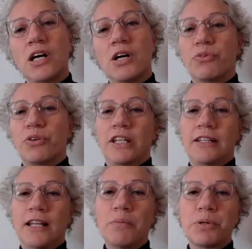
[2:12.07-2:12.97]
from a
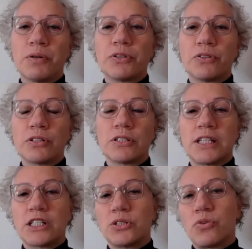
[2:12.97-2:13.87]
non-profit
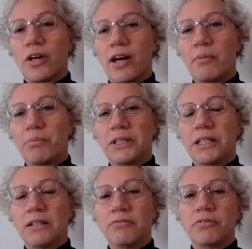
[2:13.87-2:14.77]
organization to a company,